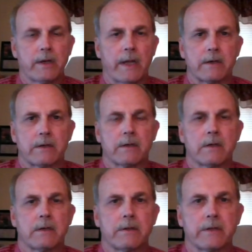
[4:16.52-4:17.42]
at
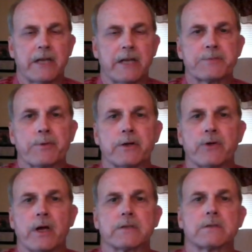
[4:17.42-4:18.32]
the Gettysburg
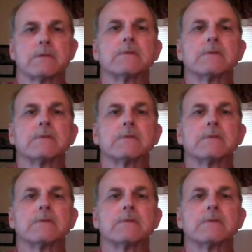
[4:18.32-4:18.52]
Address,